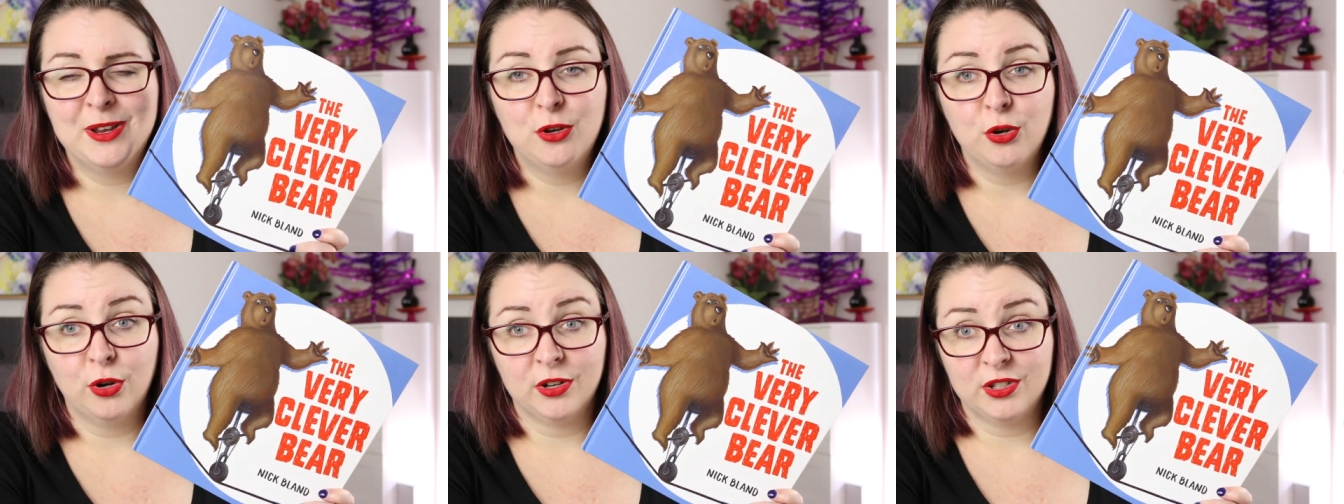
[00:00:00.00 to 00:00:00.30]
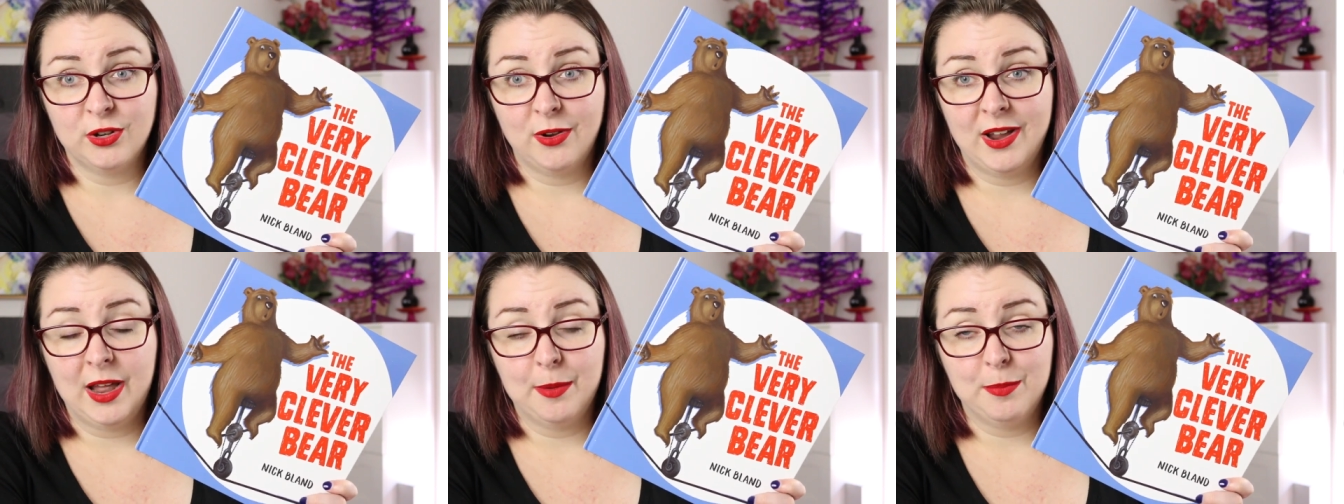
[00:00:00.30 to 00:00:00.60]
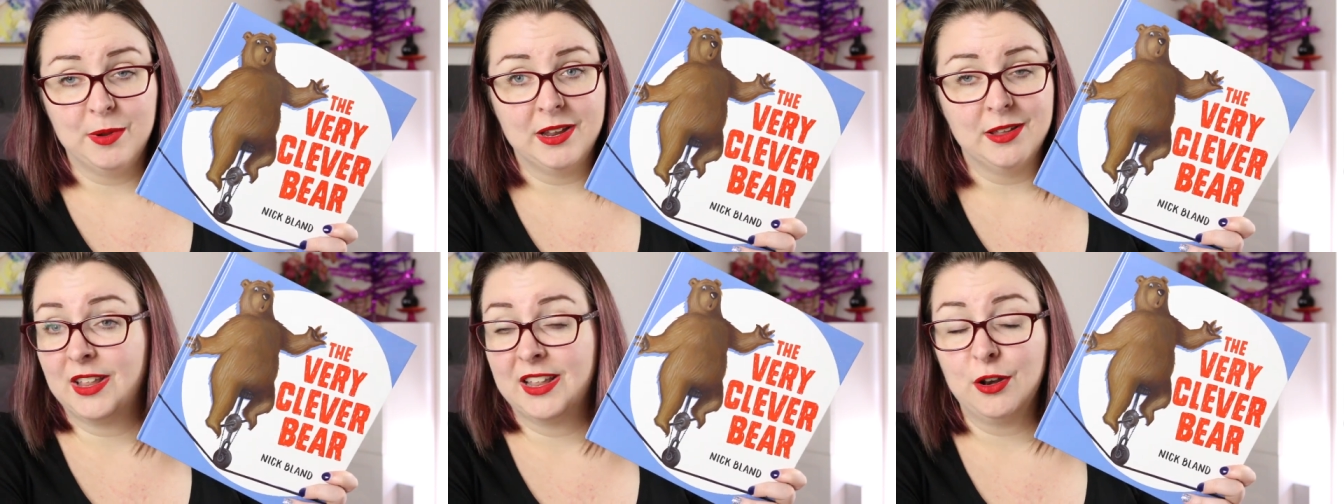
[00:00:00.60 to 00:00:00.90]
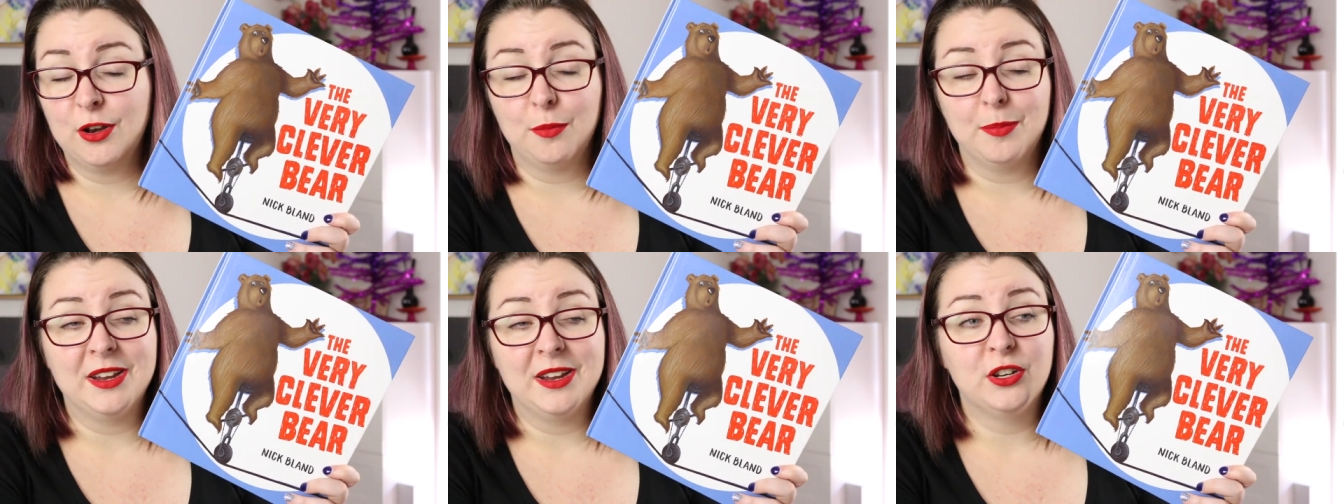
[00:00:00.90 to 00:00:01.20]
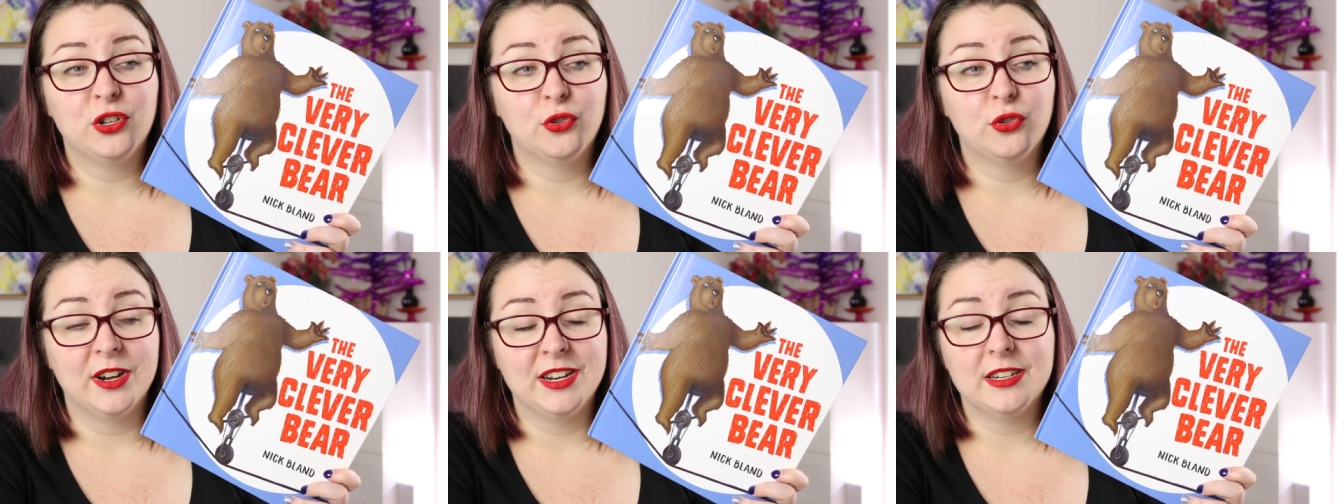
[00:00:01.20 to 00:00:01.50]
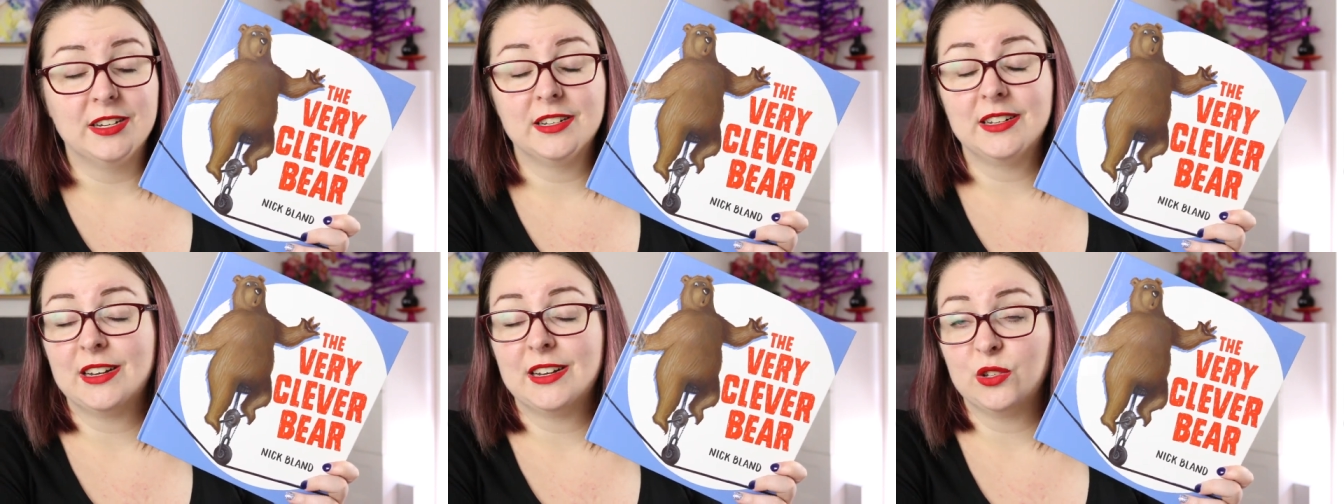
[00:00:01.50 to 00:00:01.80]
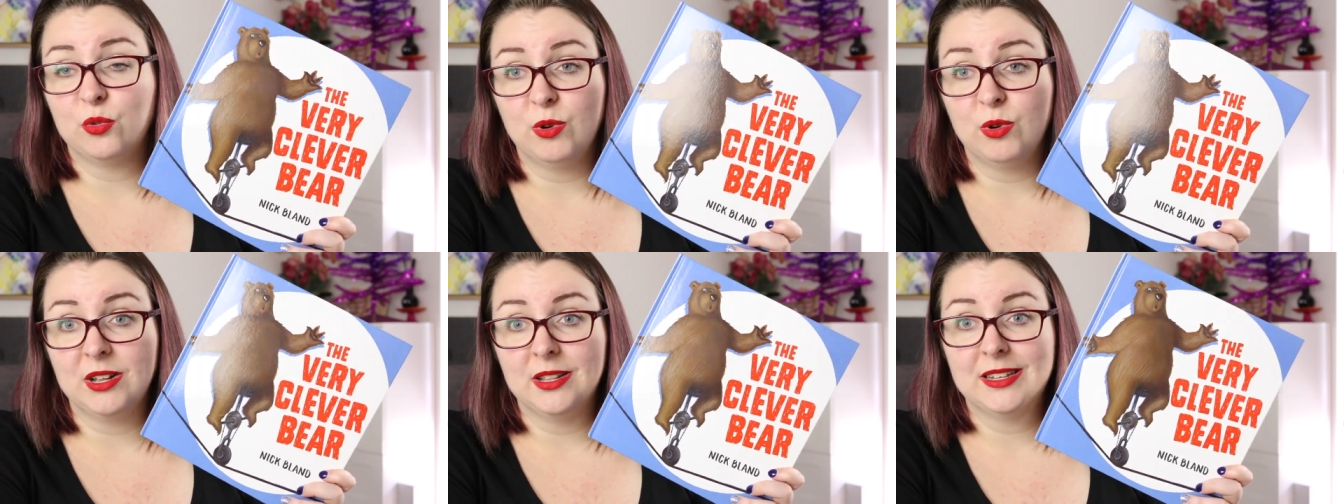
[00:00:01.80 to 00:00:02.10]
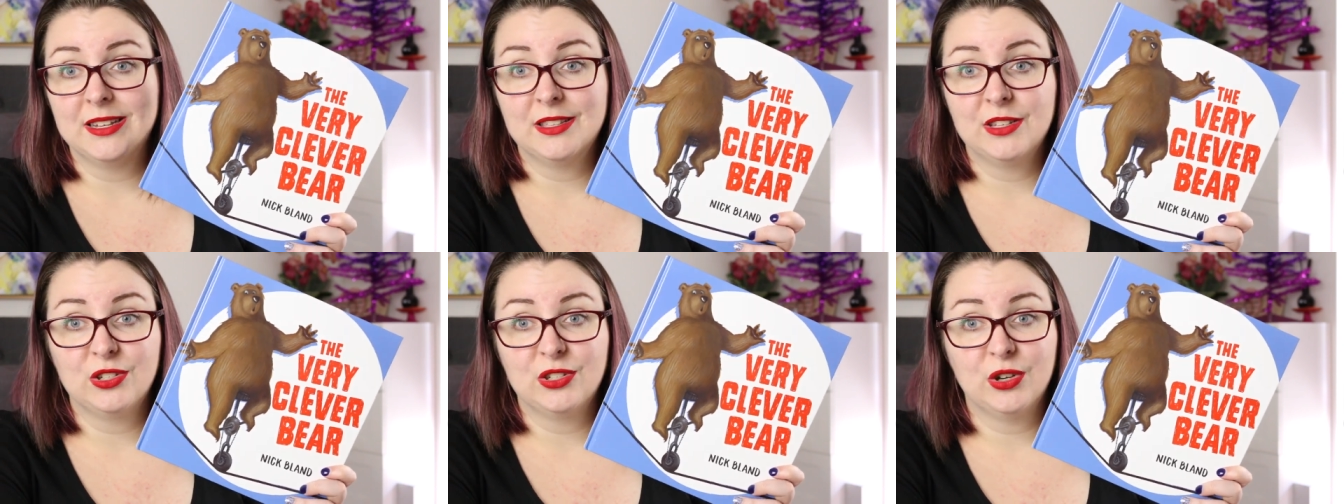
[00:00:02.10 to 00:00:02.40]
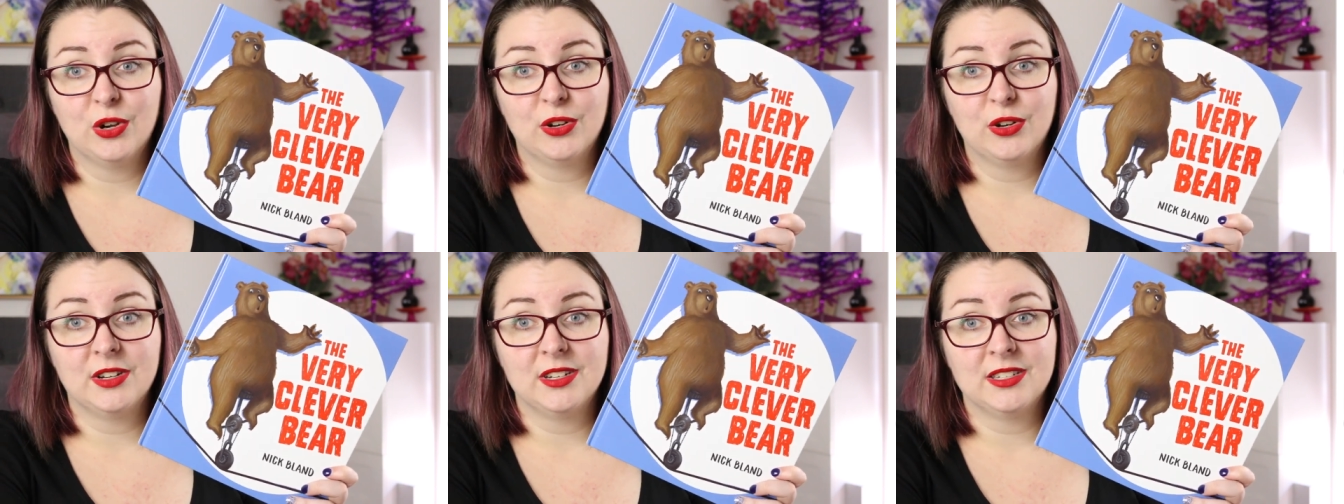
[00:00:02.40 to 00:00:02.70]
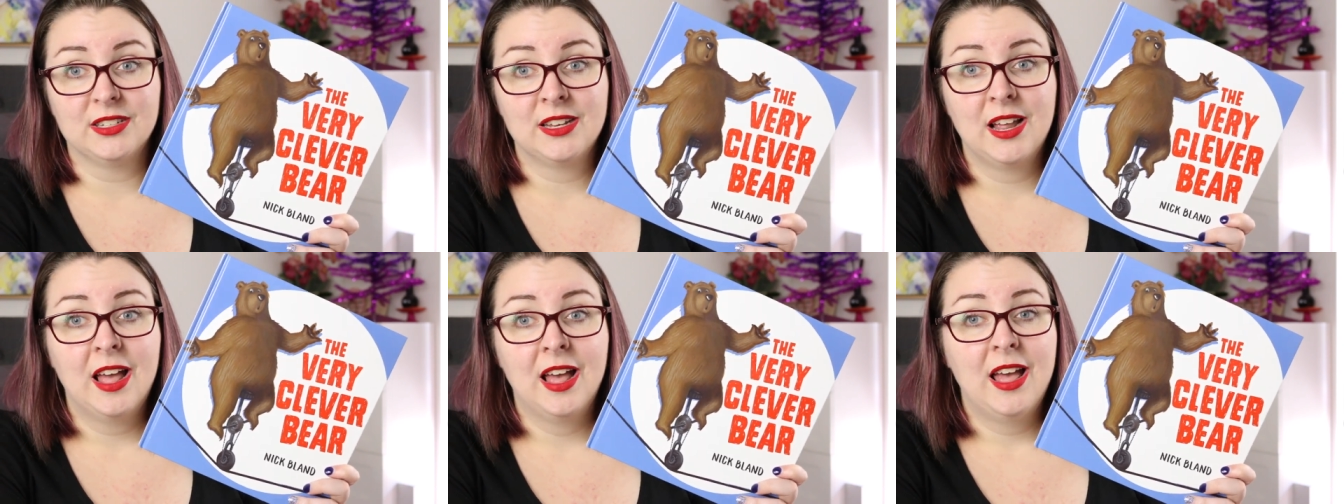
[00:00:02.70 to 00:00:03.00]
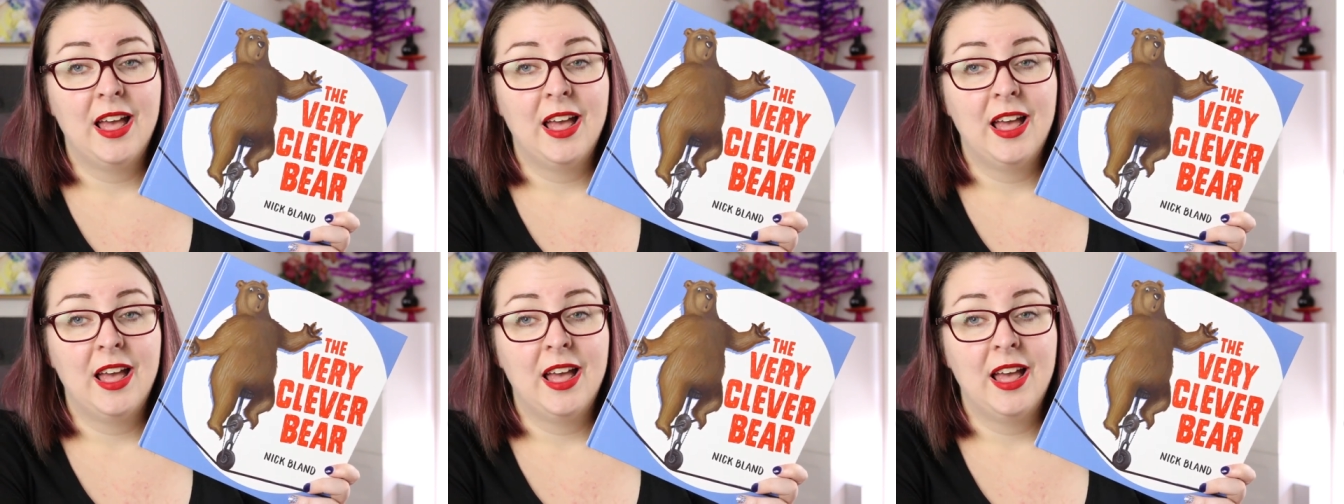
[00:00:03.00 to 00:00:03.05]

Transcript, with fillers: not so happy and they're not being treated as well in the circus